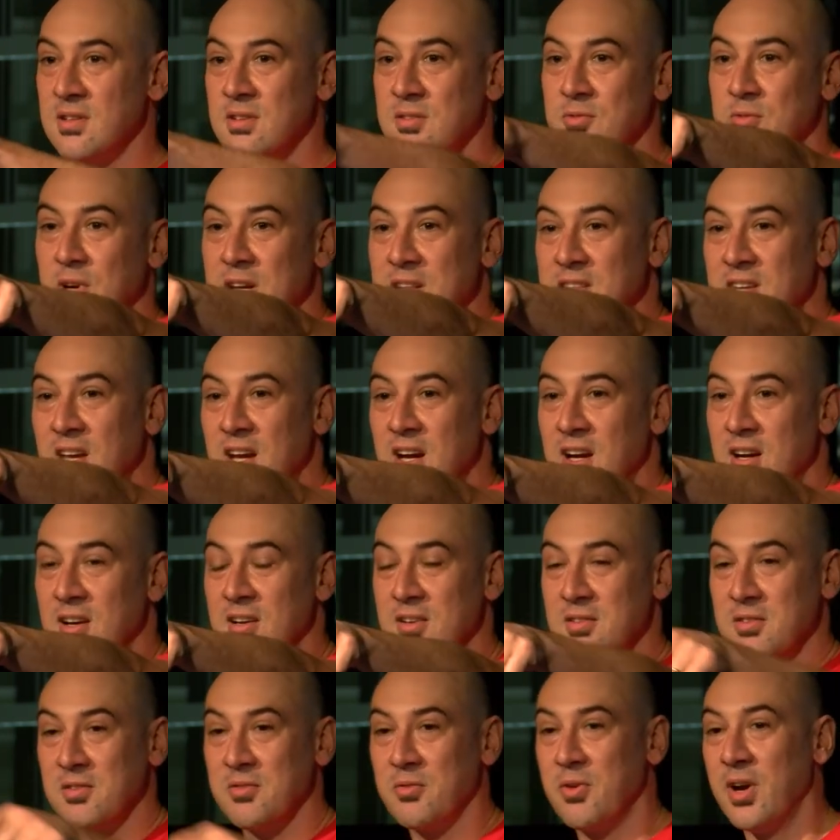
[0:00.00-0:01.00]
Right there,
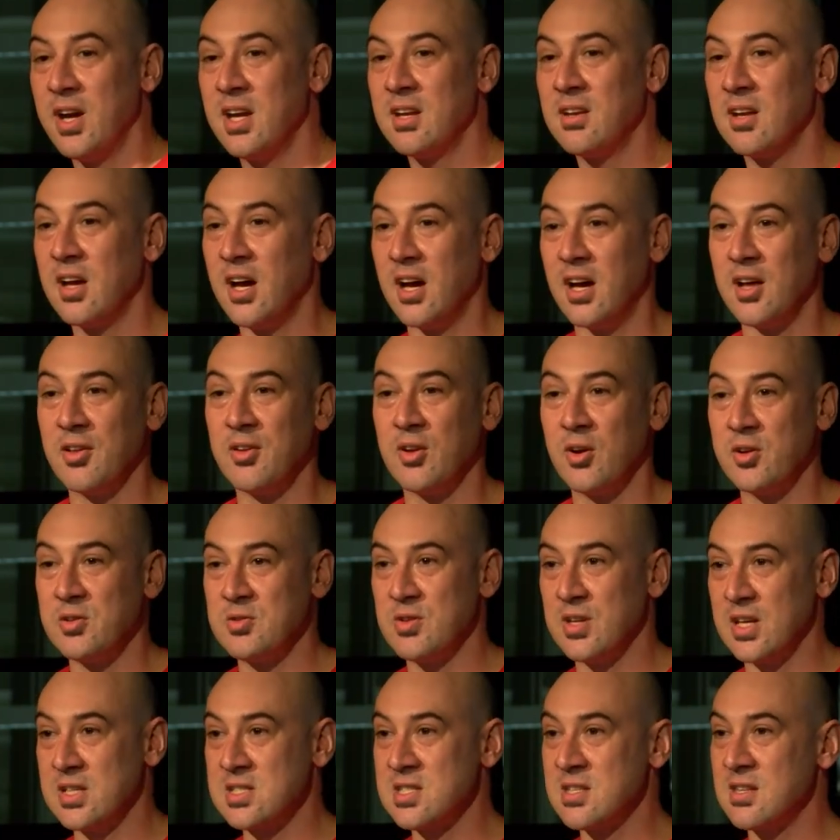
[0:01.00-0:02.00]
right? Uh, uh
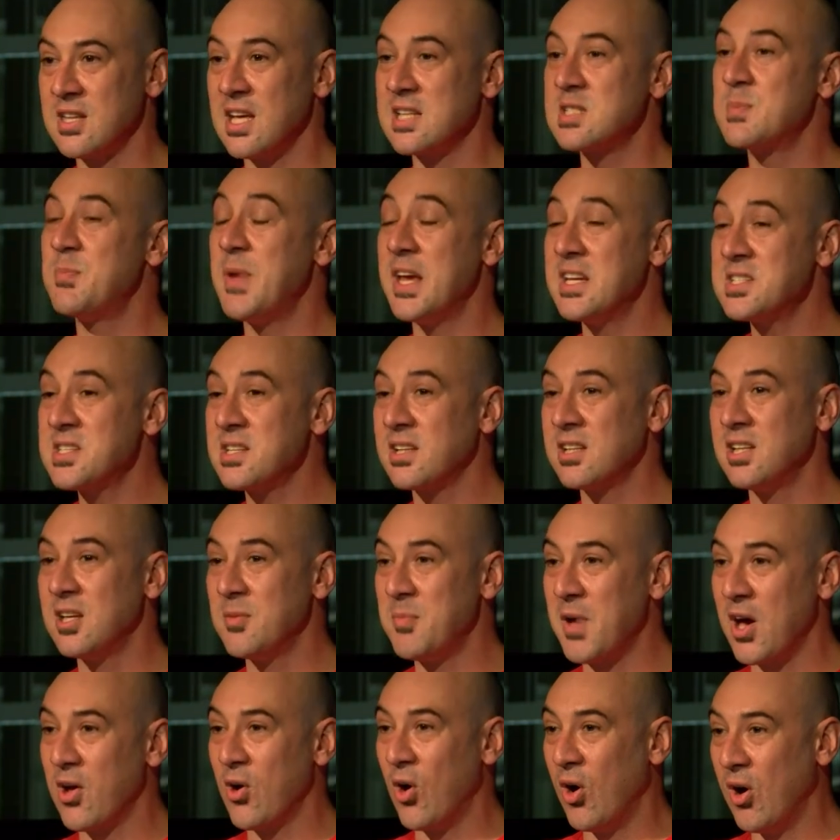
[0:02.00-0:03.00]
that's, that's basically
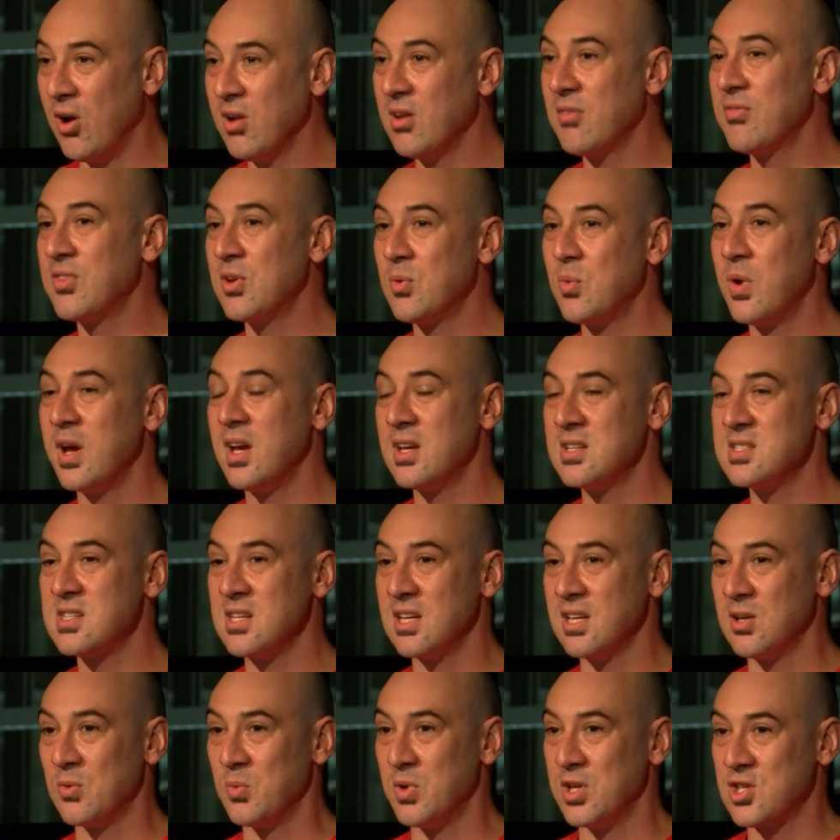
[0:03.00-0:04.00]
about all of the ways
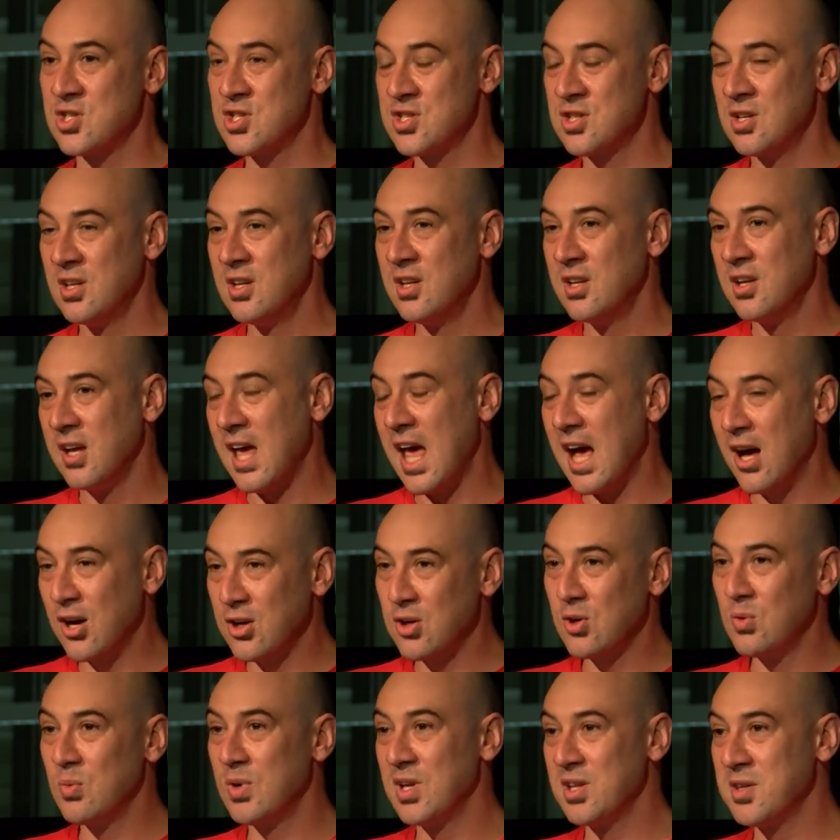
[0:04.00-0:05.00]
in which
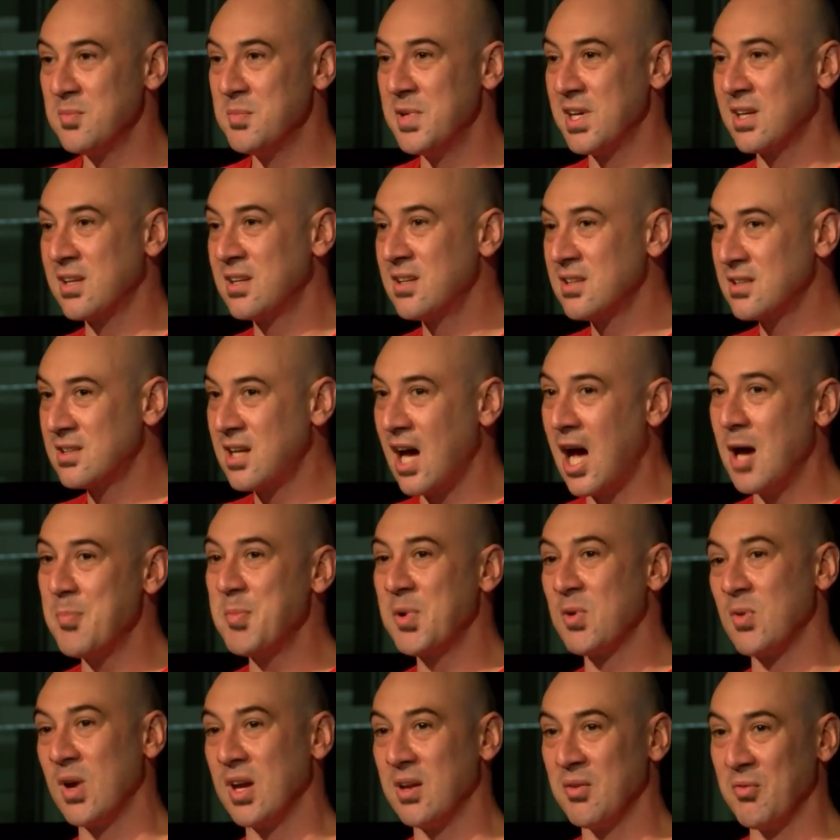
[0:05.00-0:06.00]
algorithmic
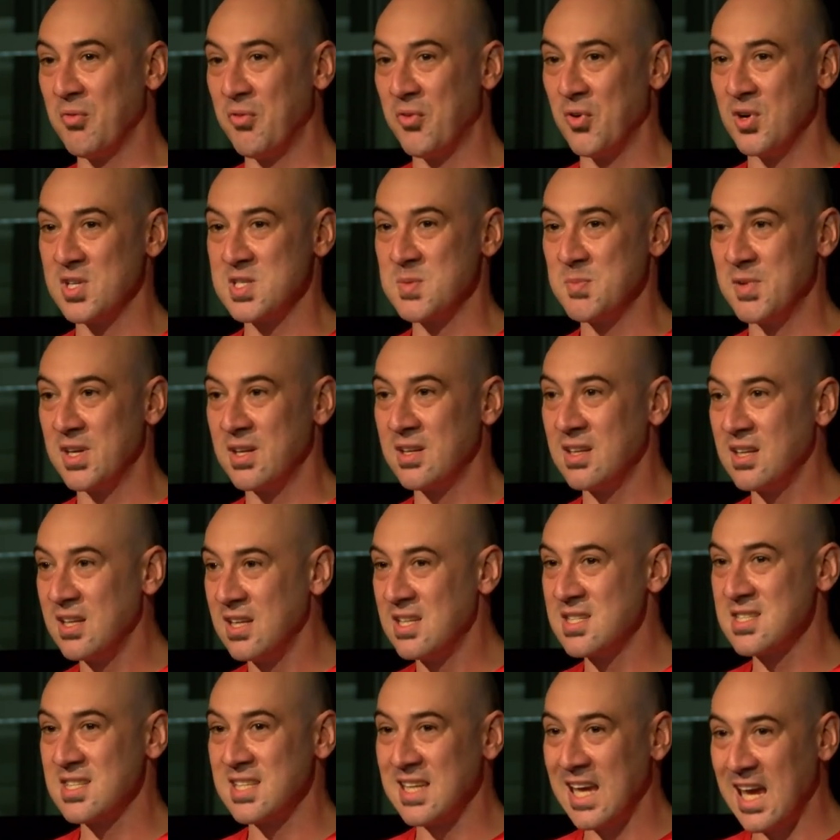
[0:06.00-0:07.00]
copyright enforcement
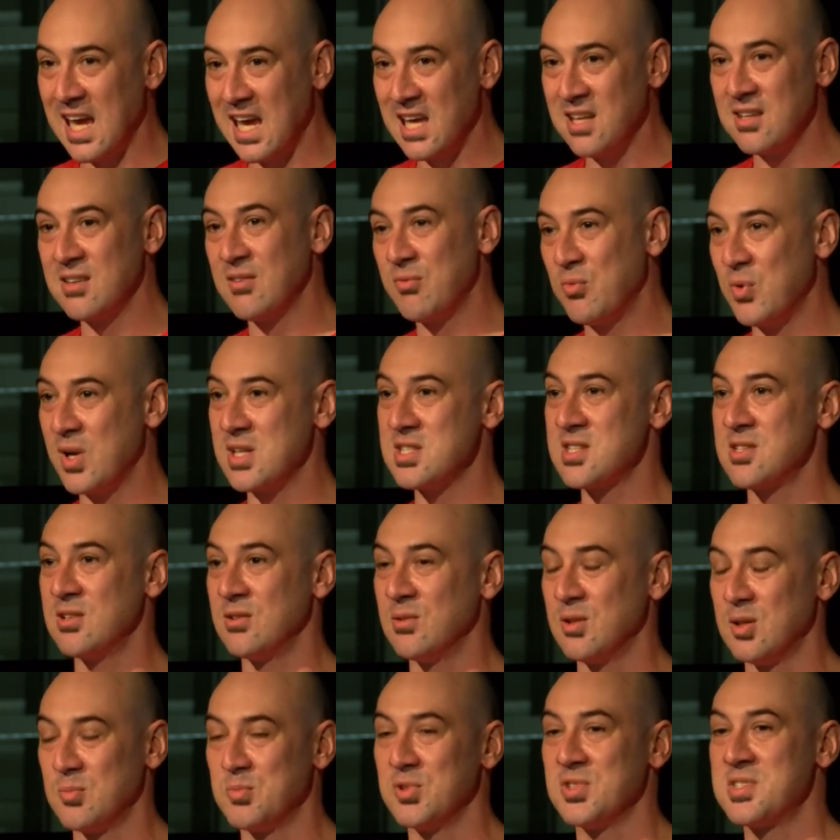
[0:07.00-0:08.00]
is the end of
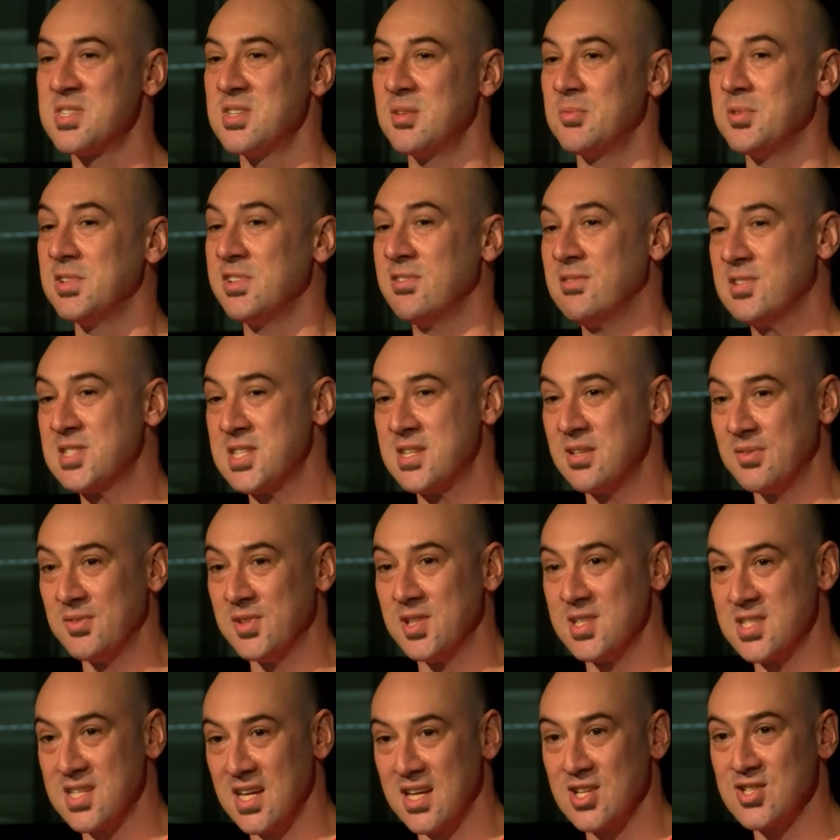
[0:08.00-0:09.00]
Western liberal civil
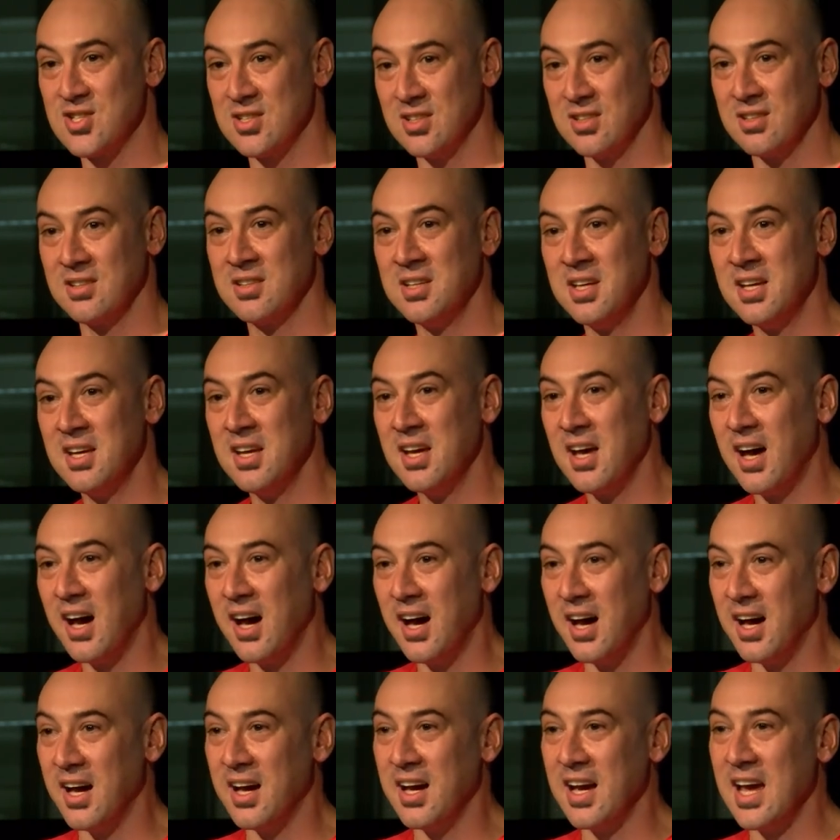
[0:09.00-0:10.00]
civilization.
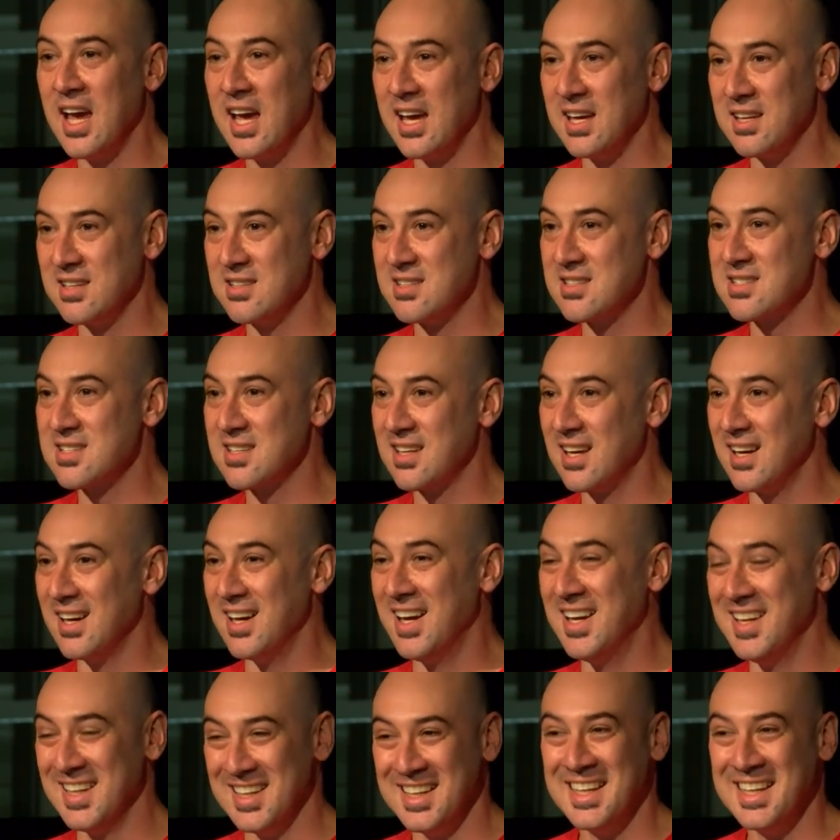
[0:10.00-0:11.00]
Uh, and uh,